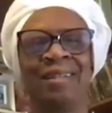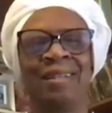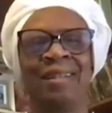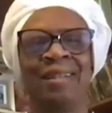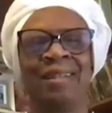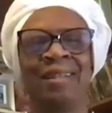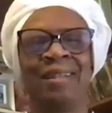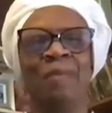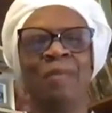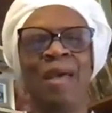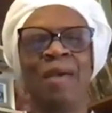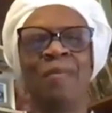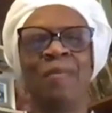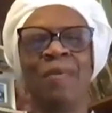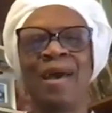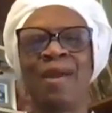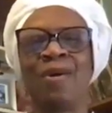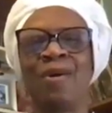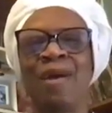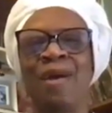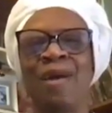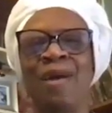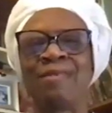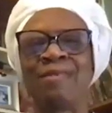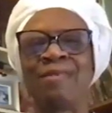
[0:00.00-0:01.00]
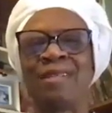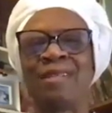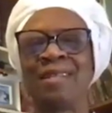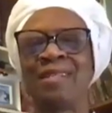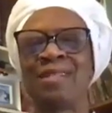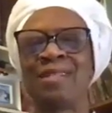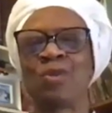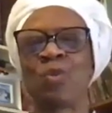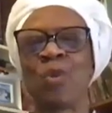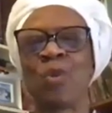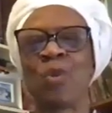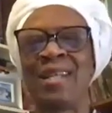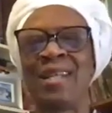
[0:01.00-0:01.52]
Maybe I don't have to
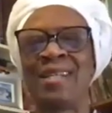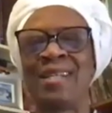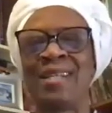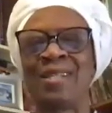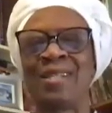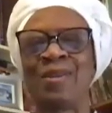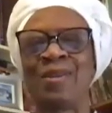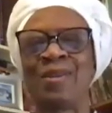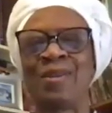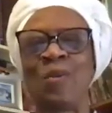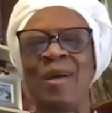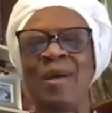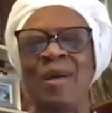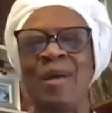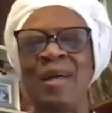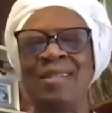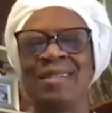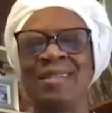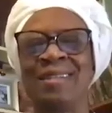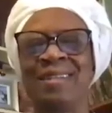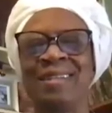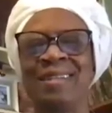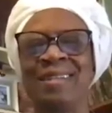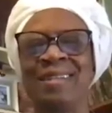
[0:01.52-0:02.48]
sweat it so much.